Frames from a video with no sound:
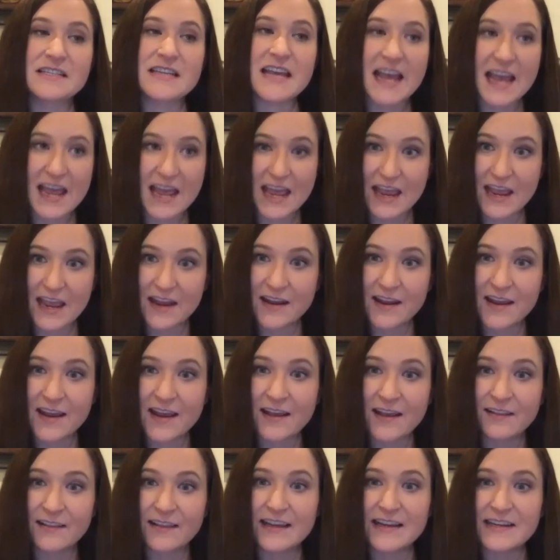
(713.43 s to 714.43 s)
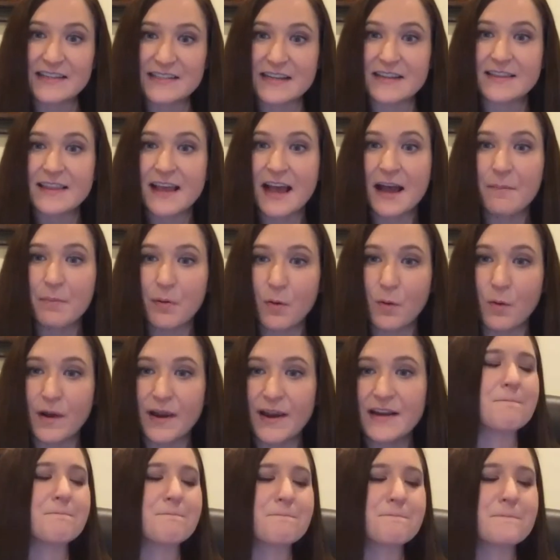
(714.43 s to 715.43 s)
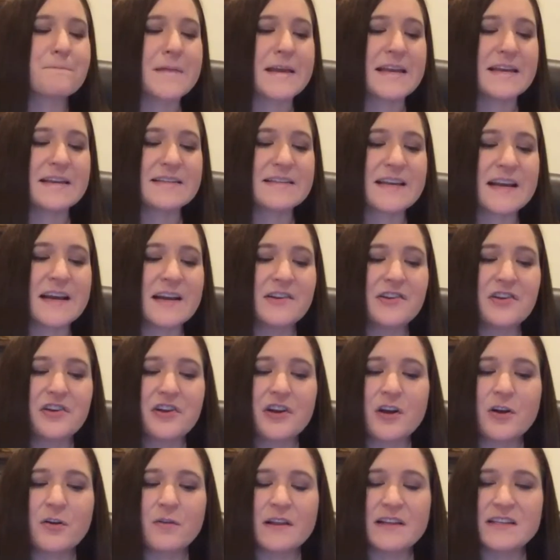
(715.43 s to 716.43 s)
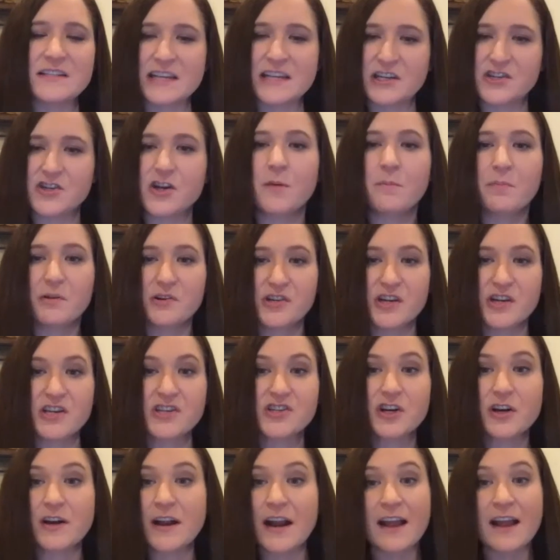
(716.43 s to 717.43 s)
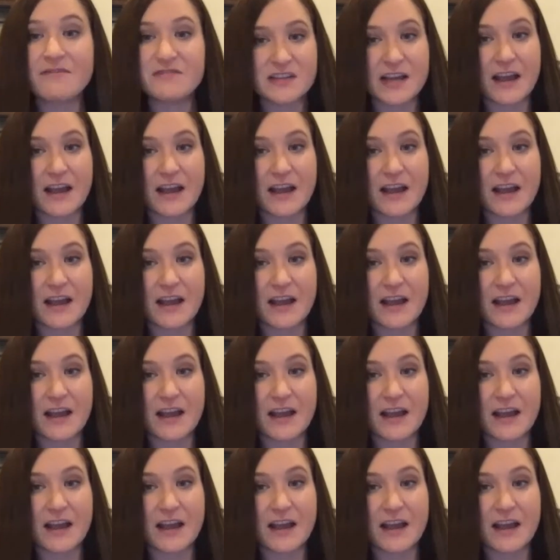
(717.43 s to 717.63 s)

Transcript: 10 at least at that point he said you know let's get you on progesterone and I've,